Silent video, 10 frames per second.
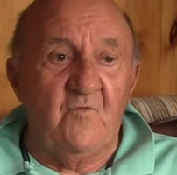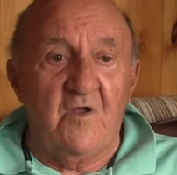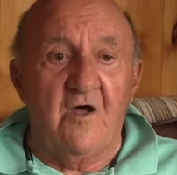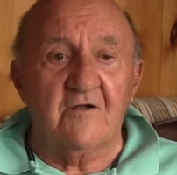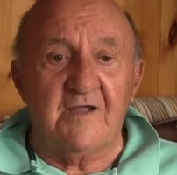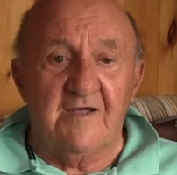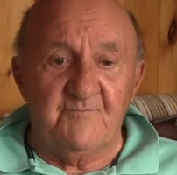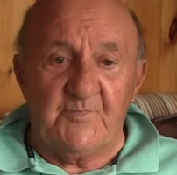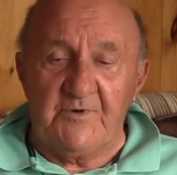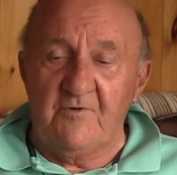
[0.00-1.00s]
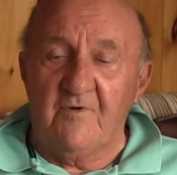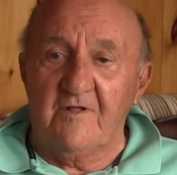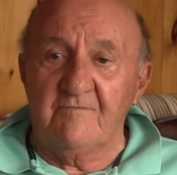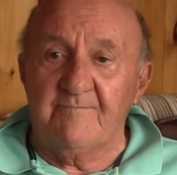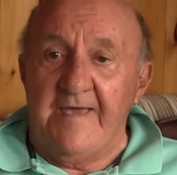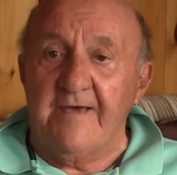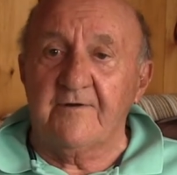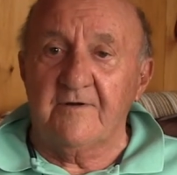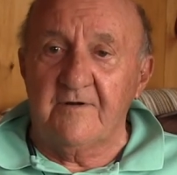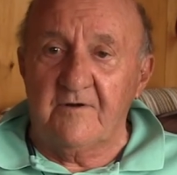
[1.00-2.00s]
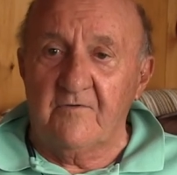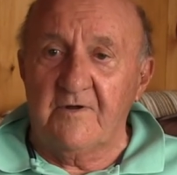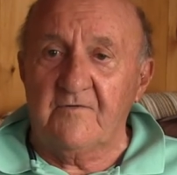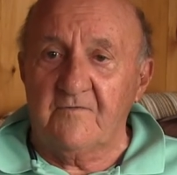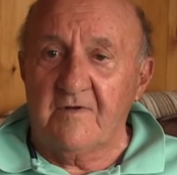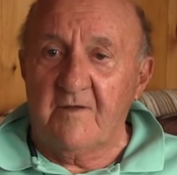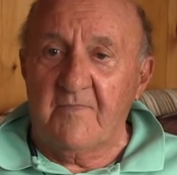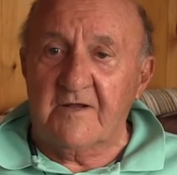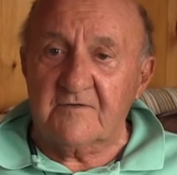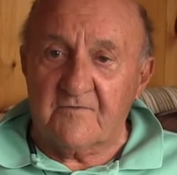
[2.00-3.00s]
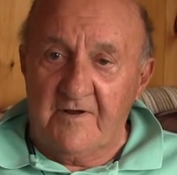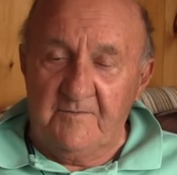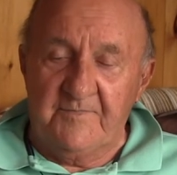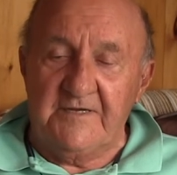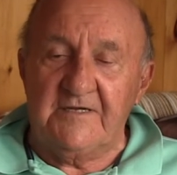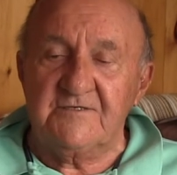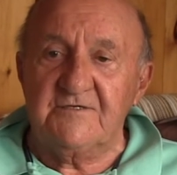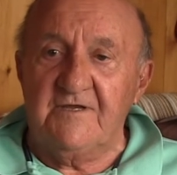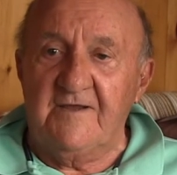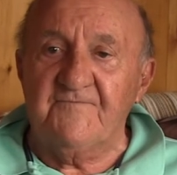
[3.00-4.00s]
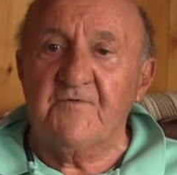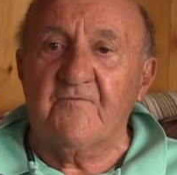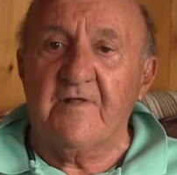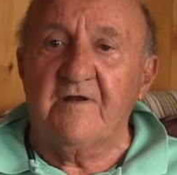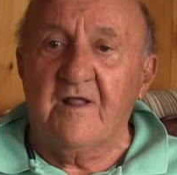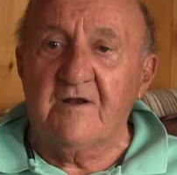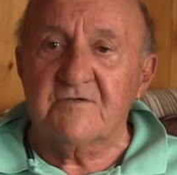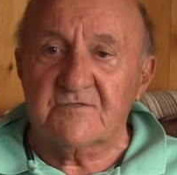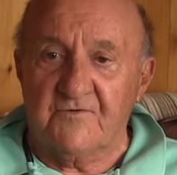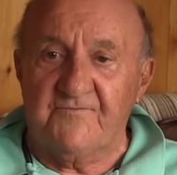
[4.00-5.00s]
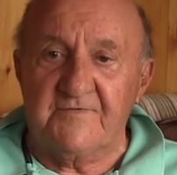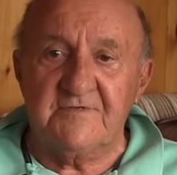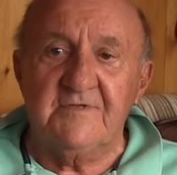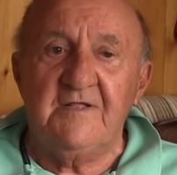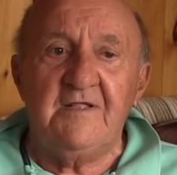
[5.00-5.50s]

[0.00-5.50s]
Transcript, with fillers: we all got pretty well battered going through Lombok Strait because you have to run it on the surface.